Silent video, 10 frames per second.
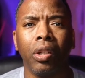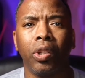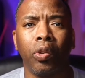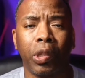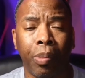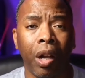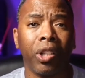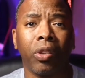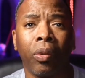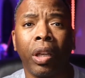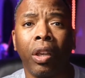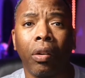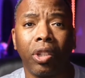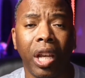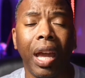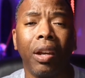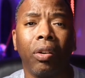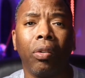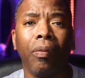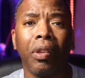to sponsoring your
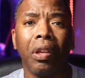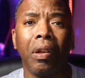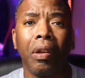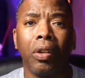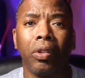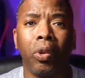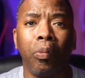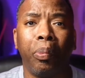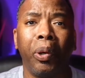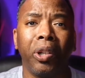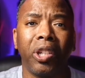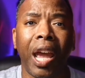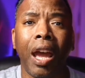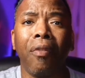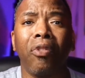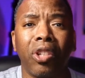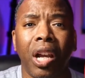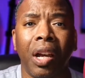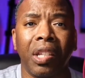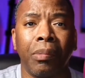channel to push
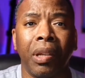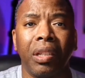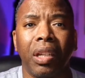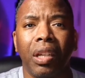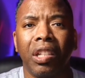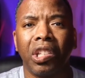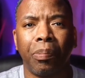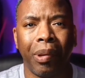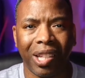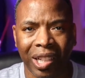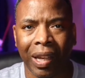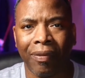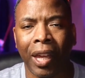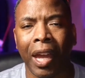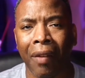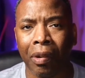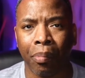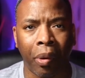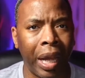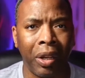advertisement, especially if they have a
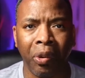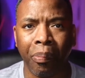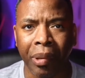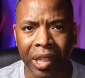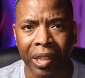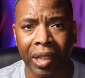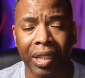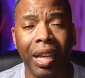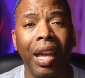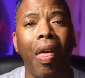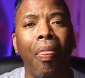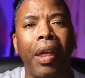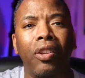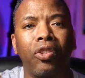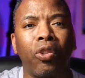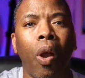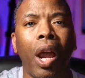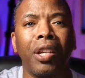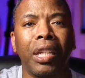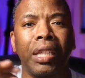brand new business that is
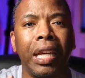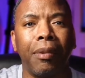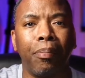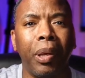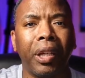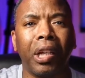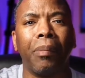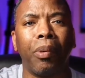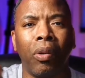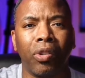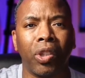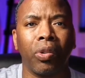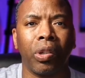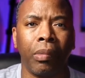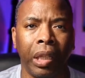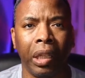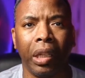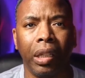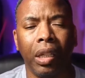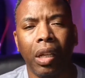trying to get pickup on social
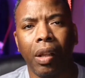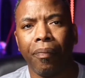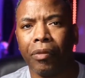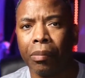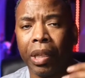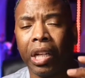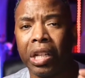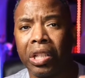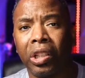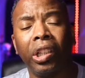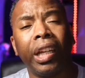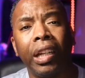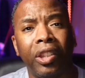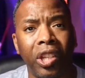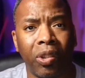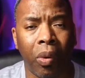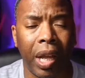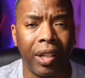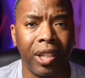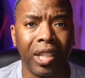media. Because look at it this way,
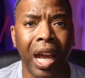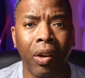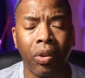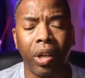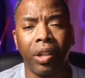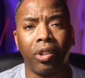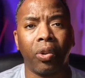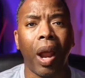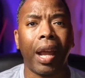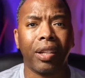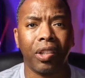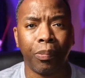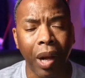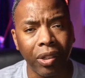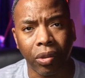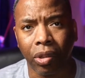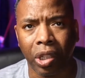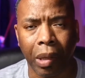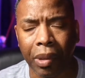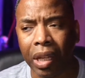this is how you can attract sponsorship.